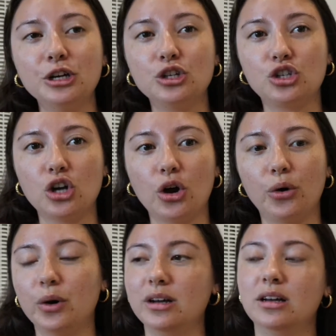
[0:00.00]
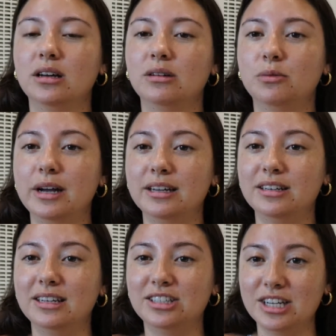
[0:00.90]
So
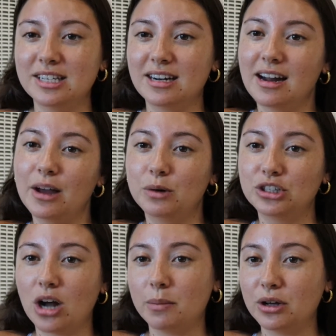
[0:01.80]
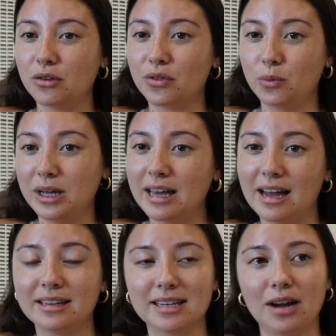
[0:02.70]
when Jason and I went shopping over the
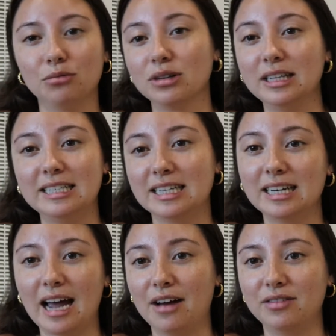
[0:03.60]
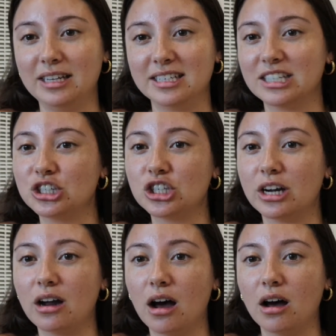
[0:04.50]
weekend, I really didn't have the
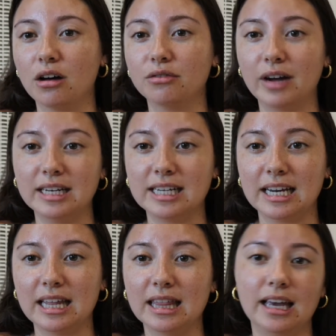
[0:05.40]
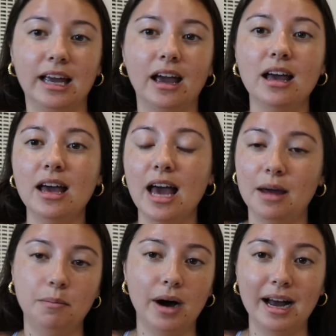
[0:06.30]
intention of finding anything
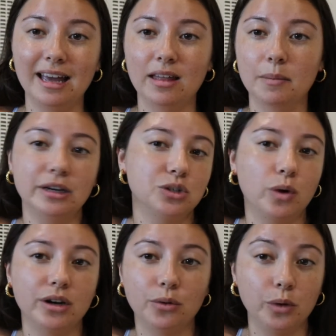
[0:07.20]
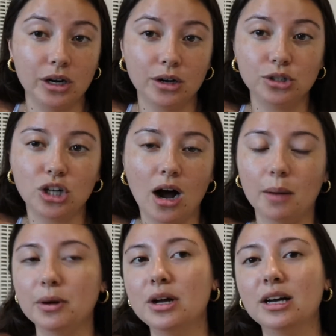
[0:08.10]
and buying them. I just wanted to window
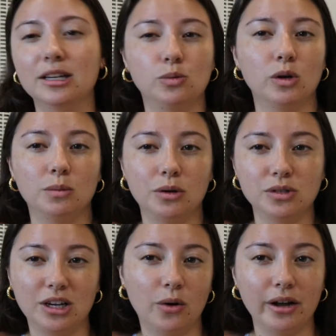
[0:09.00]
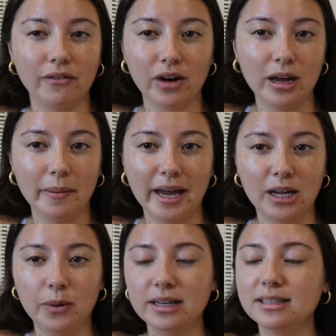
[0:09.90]
shop because we were mostly going for him
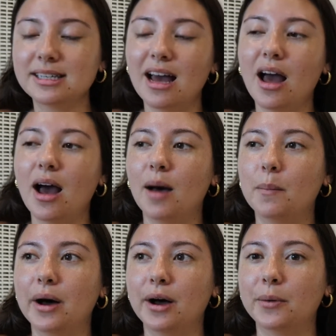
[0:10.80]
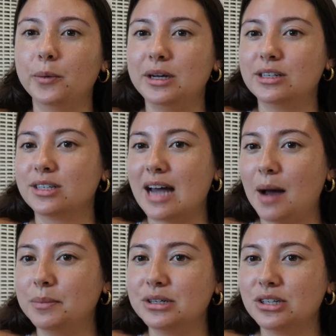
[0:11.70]
anyways but we just
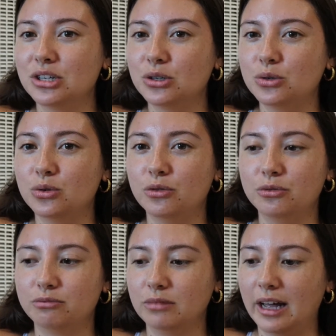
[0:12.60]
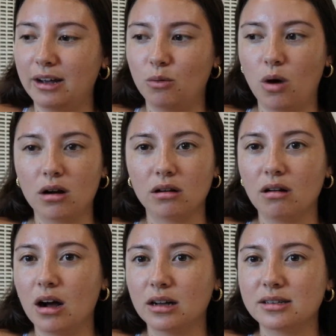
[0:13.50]
happened to like walk
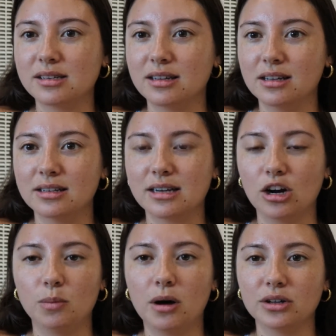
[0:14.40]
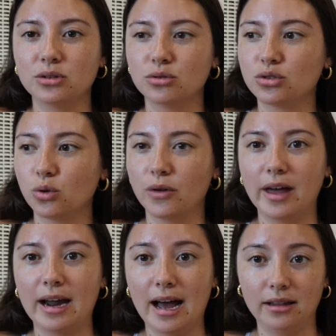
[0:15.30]
across this Aeropostale store
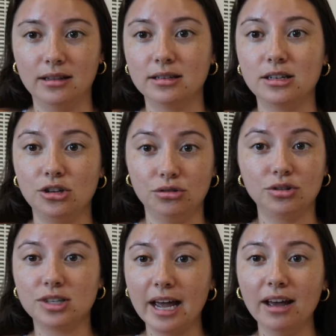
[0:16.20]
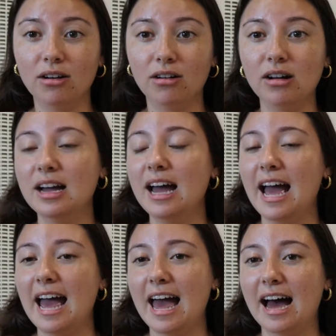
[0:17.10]
that had this huge sale
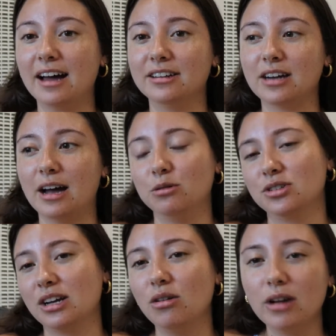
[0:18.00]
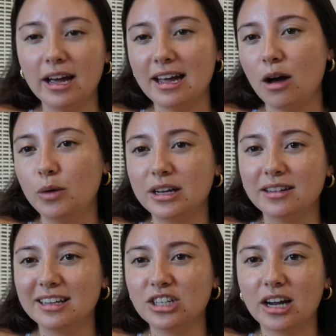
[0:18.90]
and I was like, okay, yeah, we can
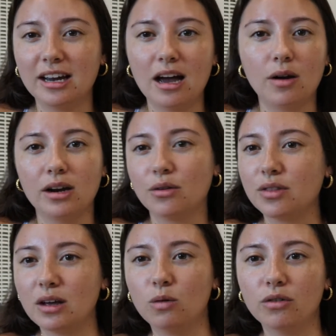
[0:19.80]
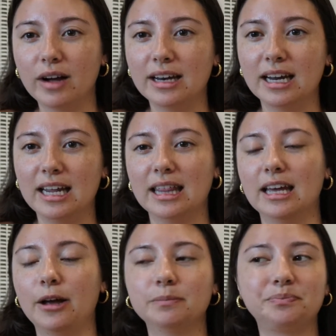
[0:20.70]
like check it out. I don't think we'll find
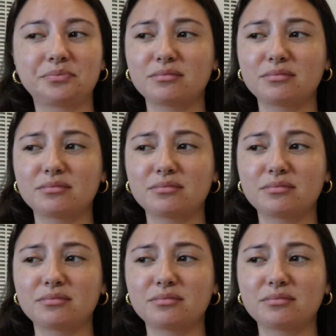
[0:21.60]
anything.